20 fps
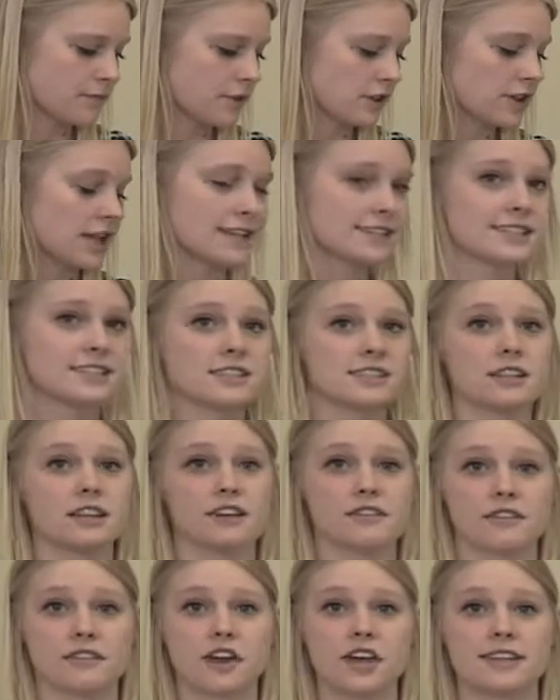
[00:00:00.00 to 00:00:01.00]
lesson
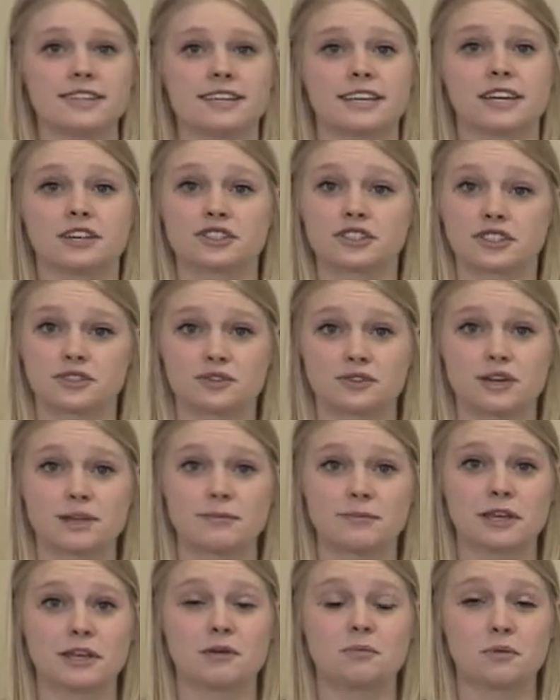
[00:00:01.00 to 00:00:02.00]
delivery is an
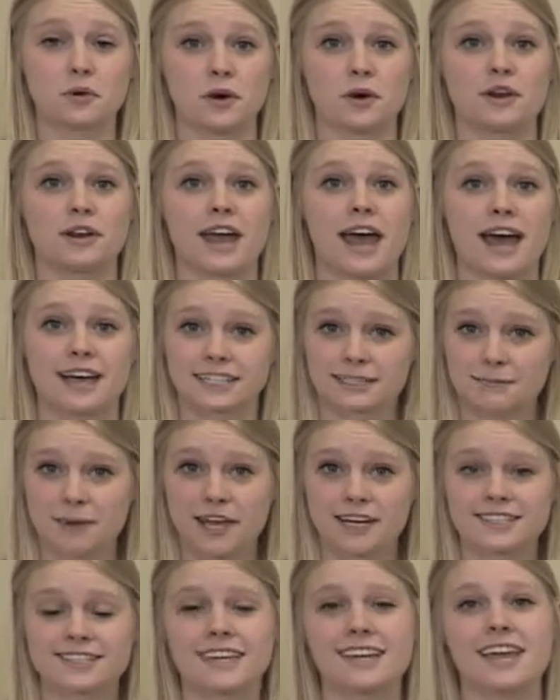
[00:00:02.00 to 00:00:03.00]
extremely important
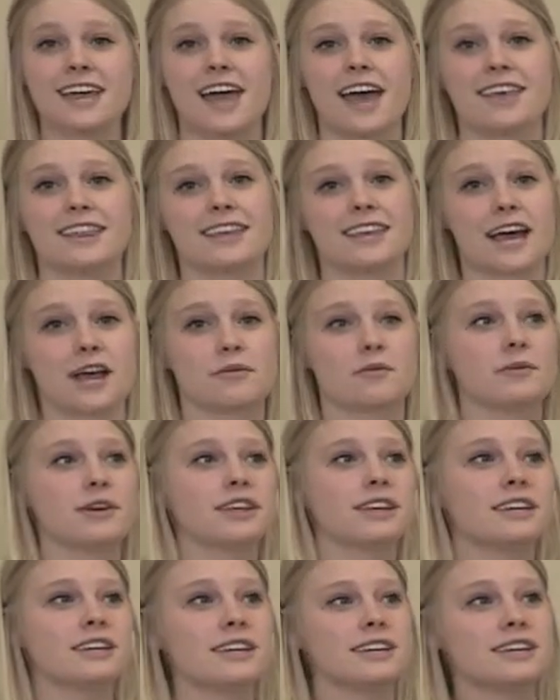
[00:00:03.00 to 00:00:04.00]
aspect and that I
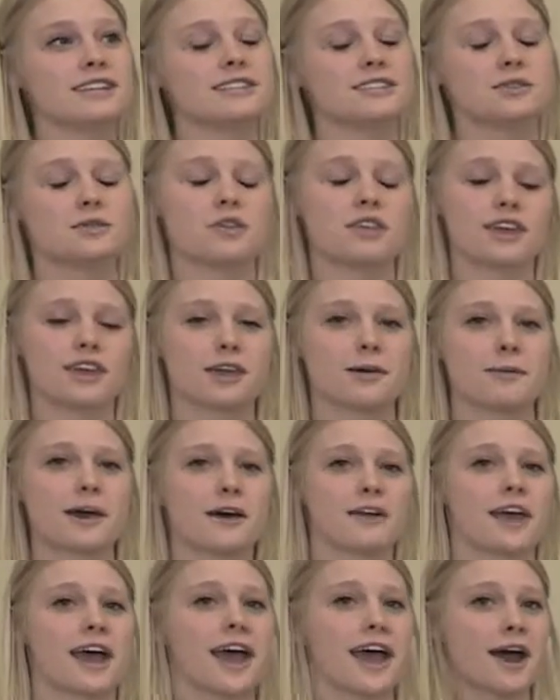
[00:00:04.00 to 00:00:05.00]
really needed to think
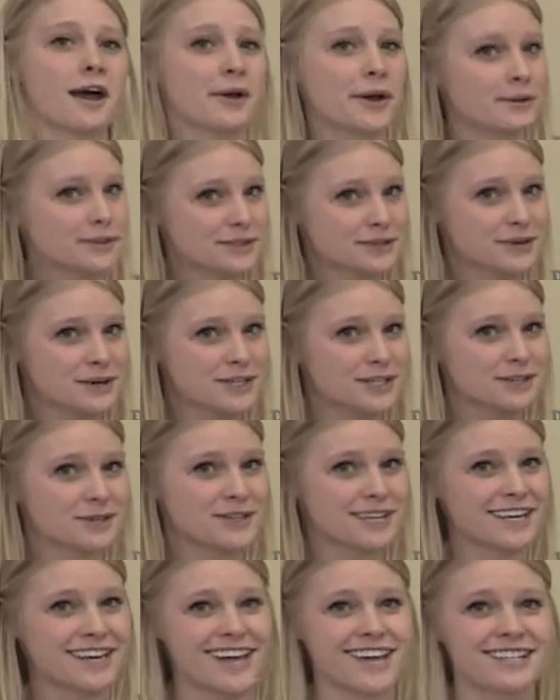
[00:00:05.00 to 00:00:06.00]
about how I was going to
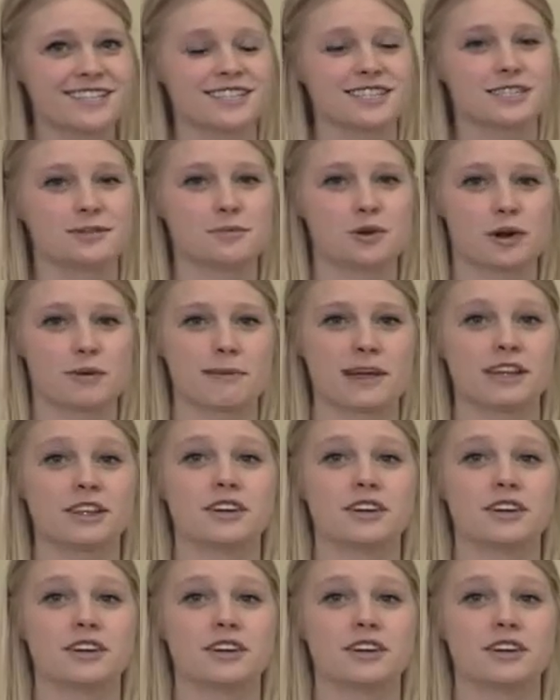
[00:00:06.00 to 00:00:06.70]
engage and support my